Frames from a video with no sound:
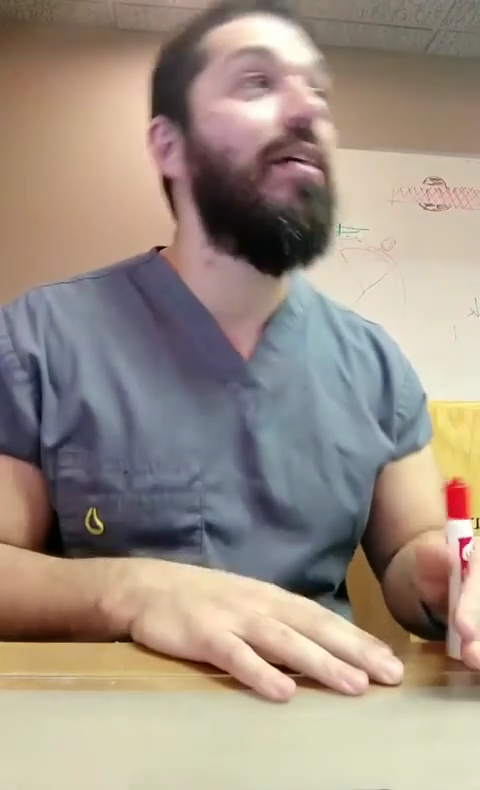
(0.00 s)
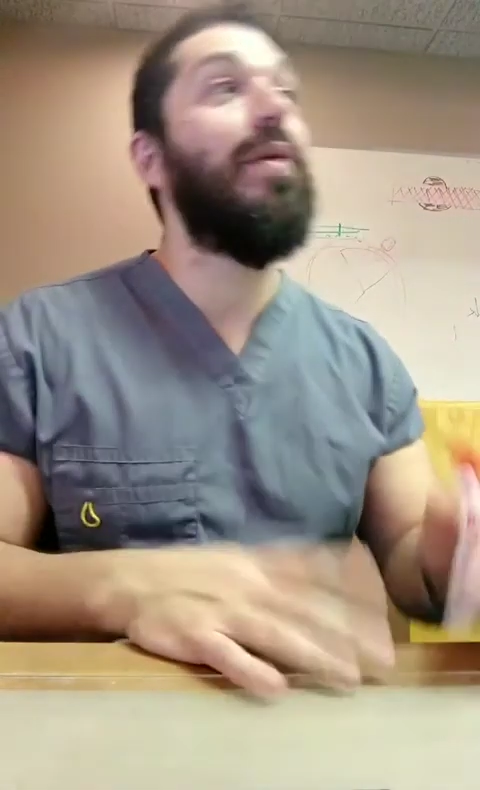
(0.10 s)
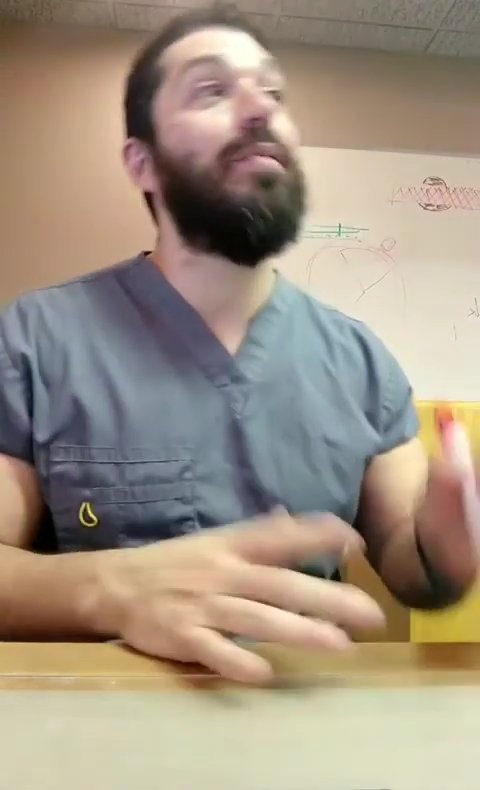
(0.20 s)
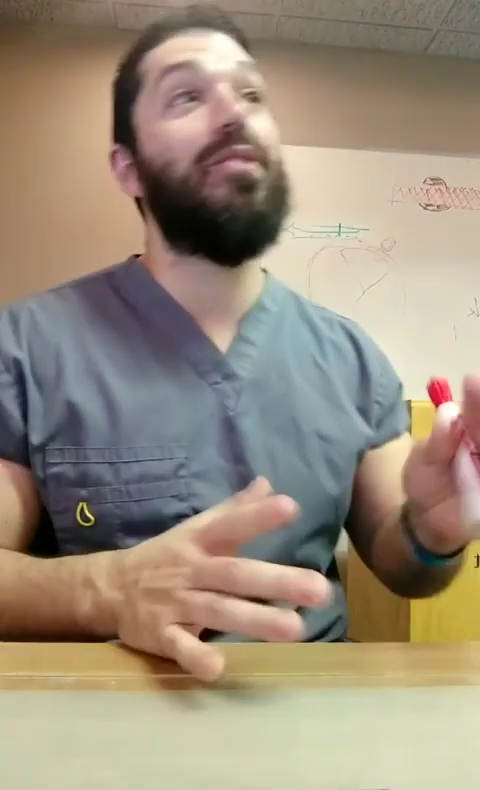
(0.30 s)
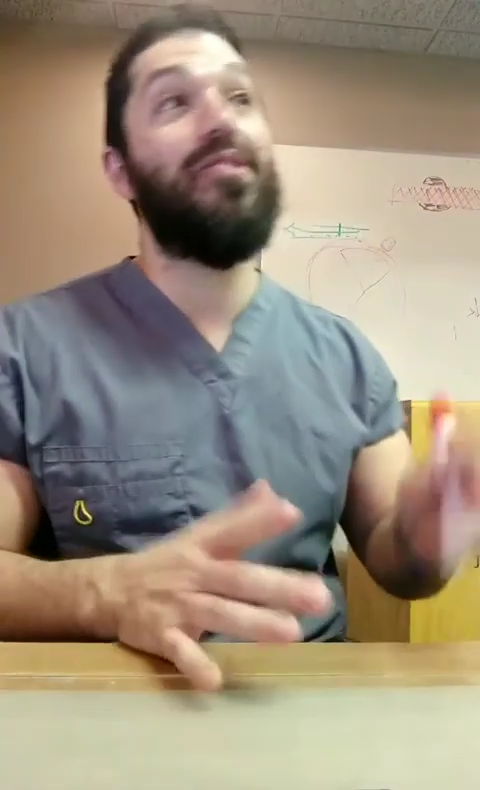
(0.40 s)

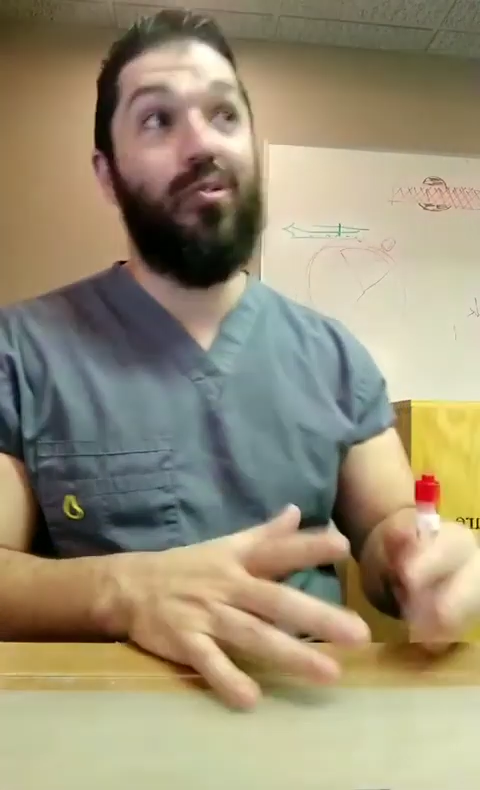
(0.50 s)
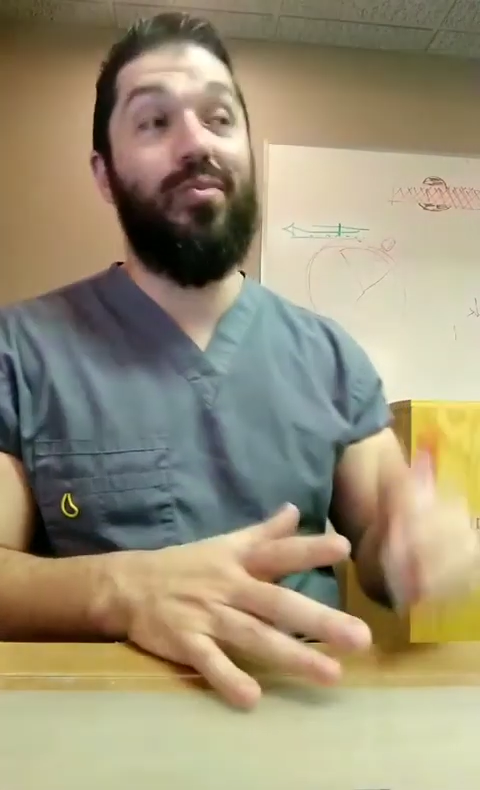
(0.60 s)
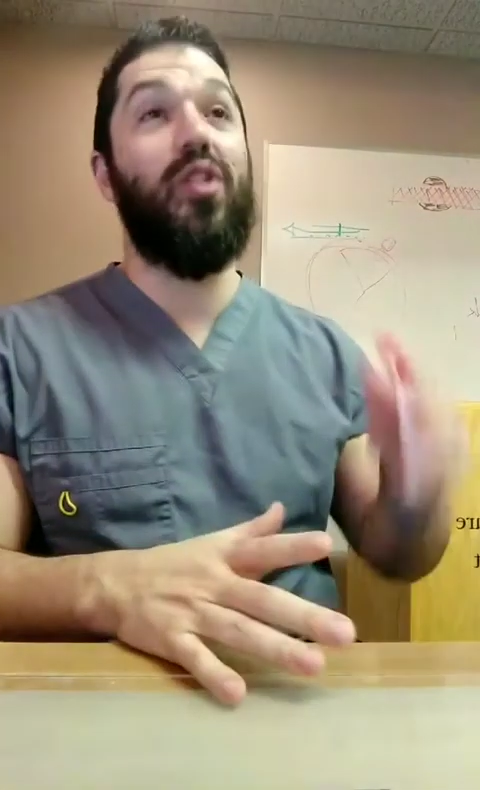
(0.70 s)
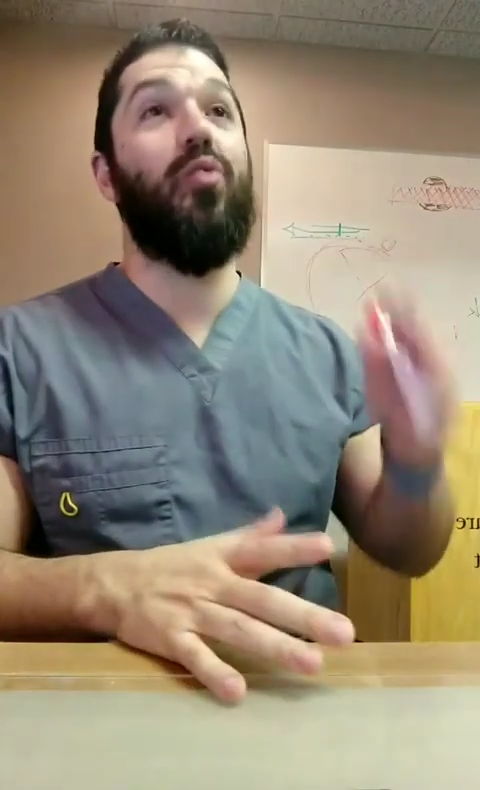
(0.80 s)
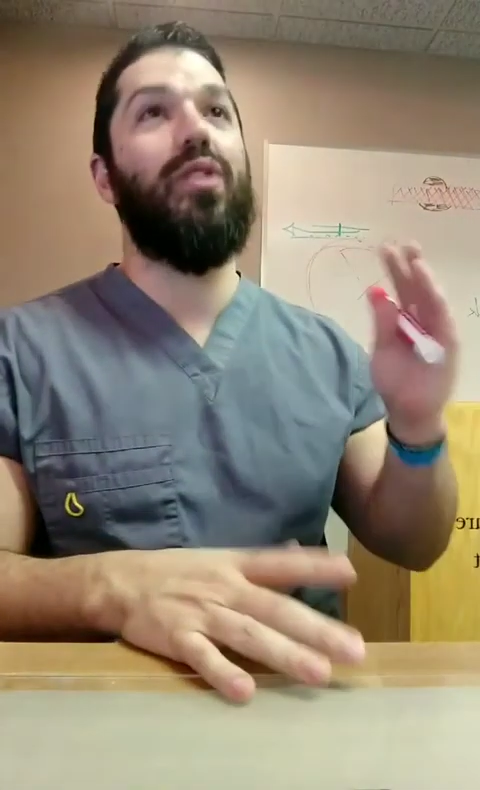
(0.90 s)
people
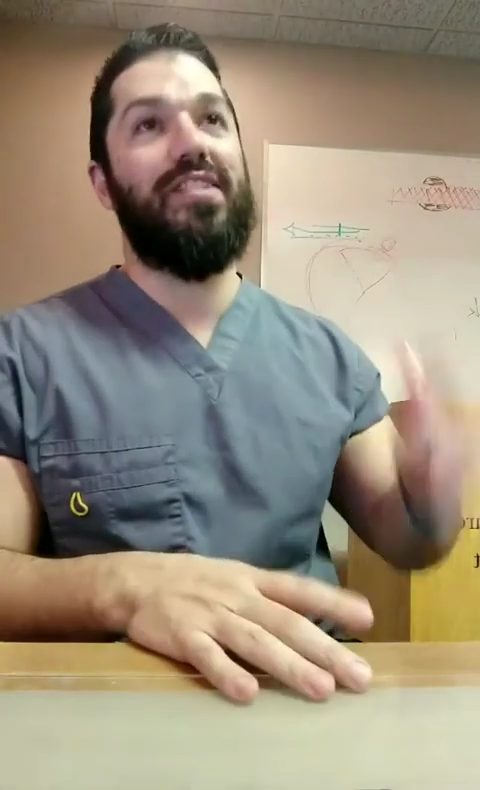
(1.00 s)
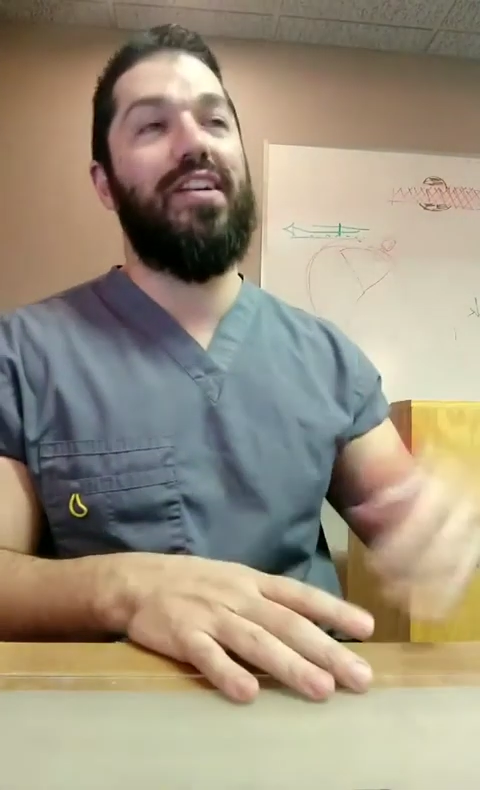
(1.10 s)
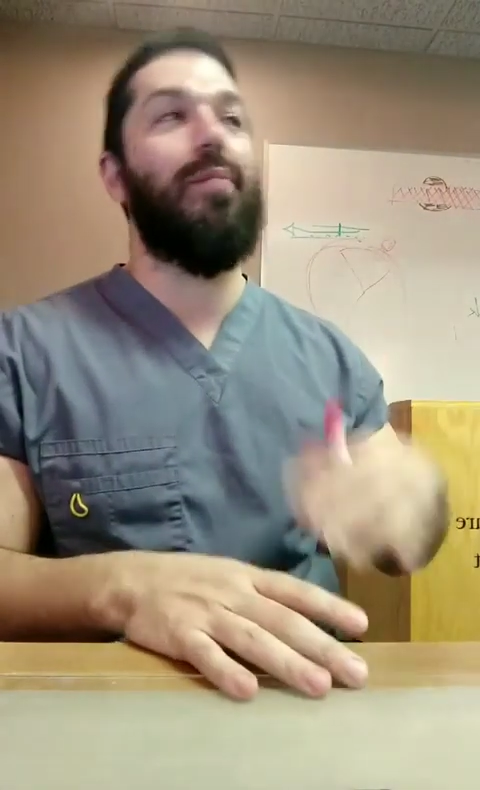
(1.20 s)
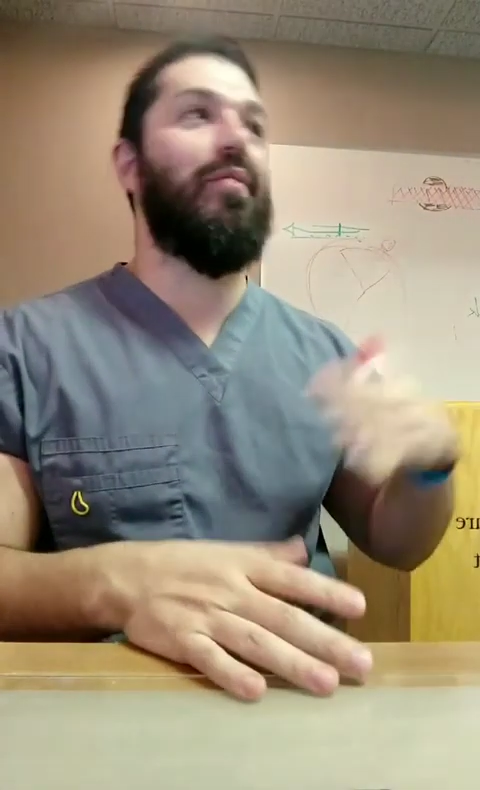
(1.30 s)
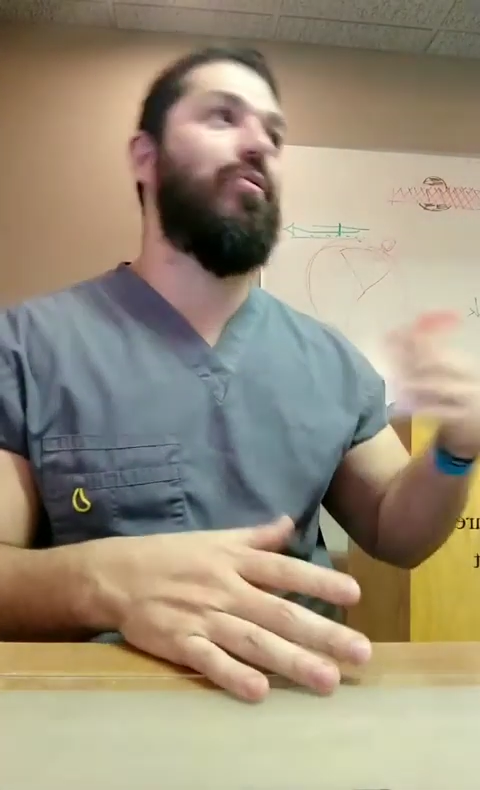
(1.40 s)
assumed that it
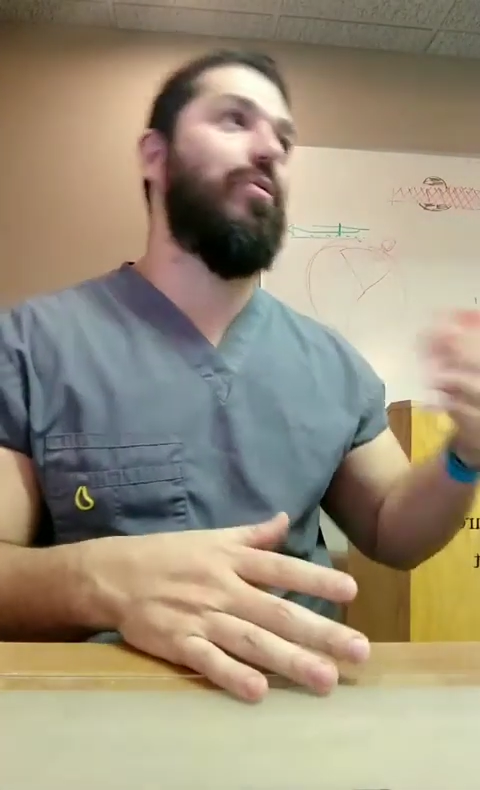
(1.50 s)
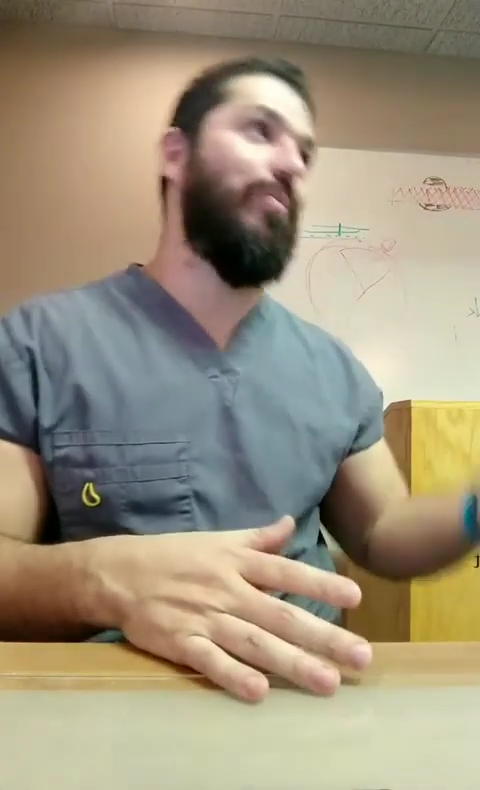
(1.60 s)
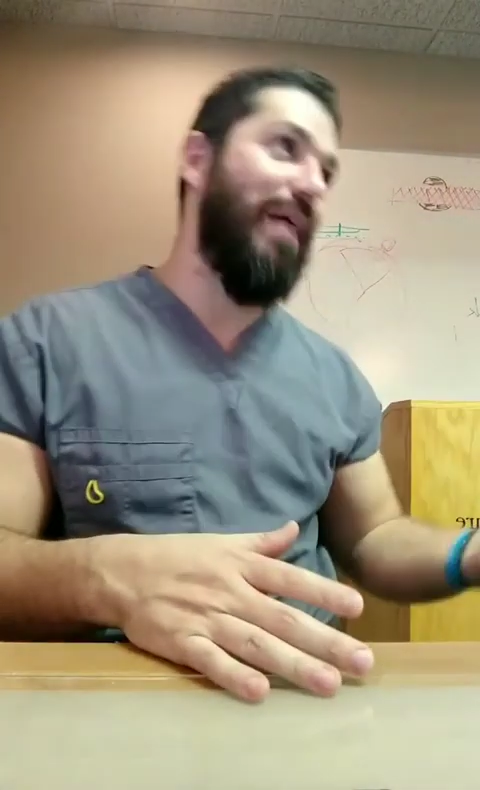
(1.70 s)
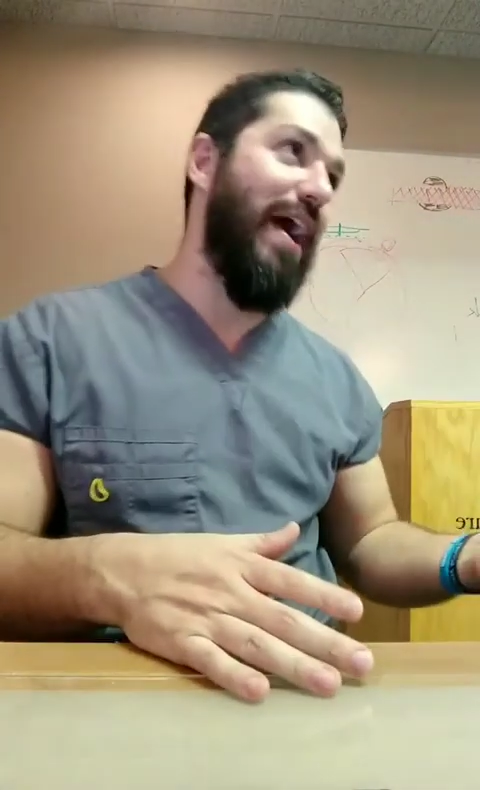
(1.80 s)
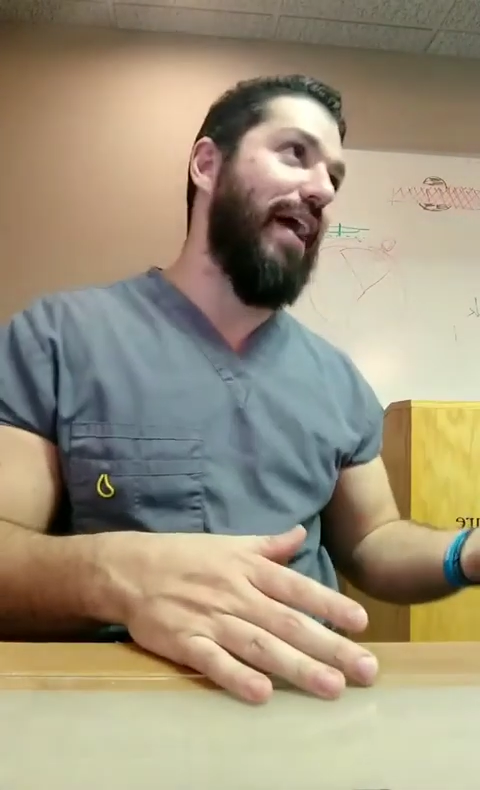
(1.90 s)
wasn't coming from the
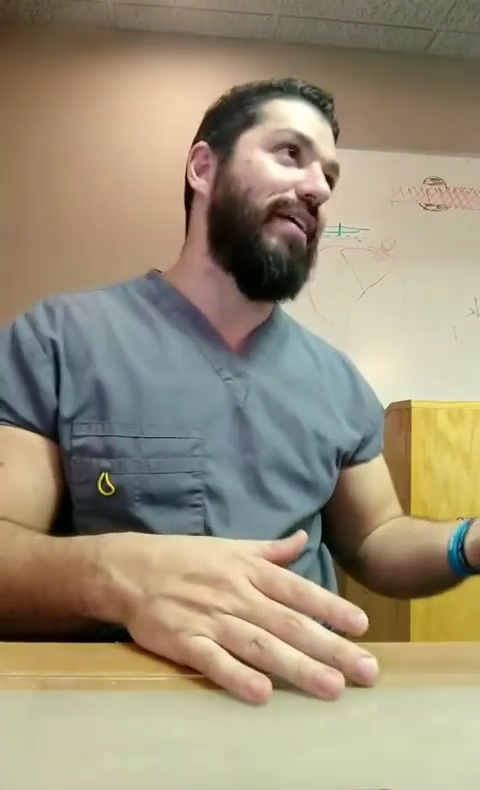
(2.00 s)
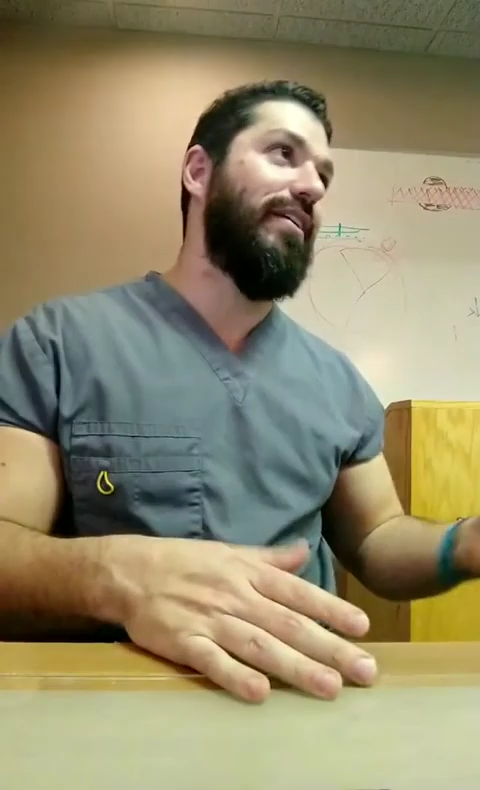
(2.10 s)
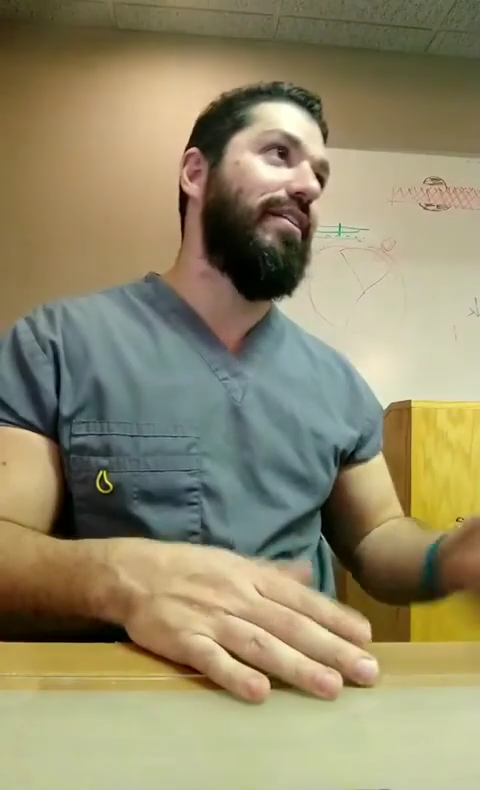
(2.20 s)
back.